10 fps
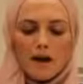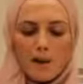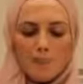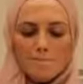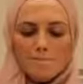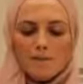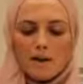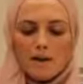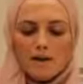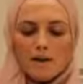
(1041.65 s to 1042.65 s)
And
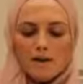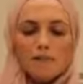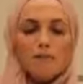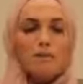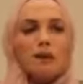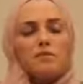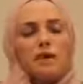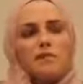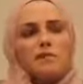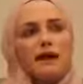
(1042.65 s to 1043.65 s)
there was
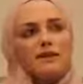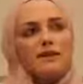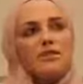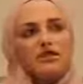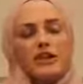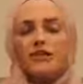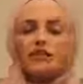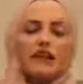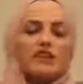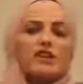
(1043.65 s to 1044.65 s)
a massive
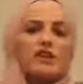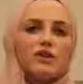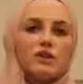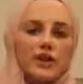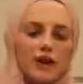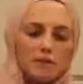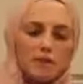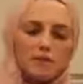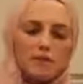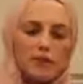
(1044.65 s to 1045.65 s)
shift, actually, on
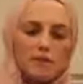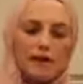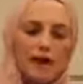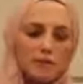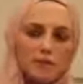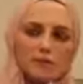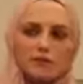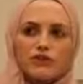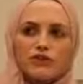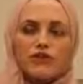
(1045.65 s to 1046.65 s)
campus, a
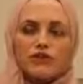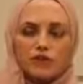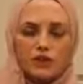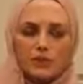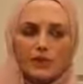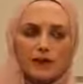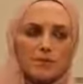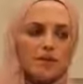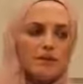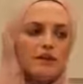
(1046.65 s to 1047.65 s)
palpable shift on
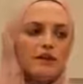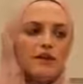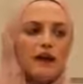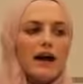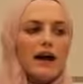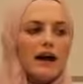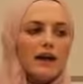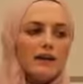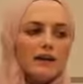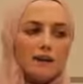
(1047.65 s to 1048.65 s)
campus,
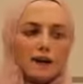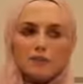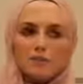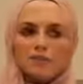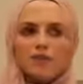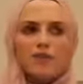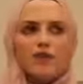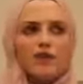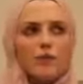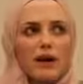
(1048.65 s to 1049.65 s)
and a palpable
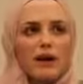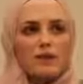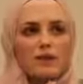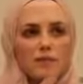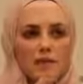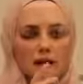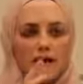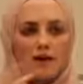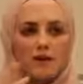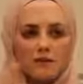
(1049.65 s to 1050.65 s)
shift in the way that
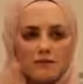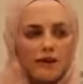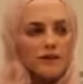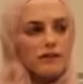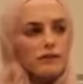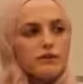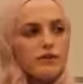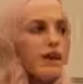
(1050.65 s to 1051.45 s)
my friends were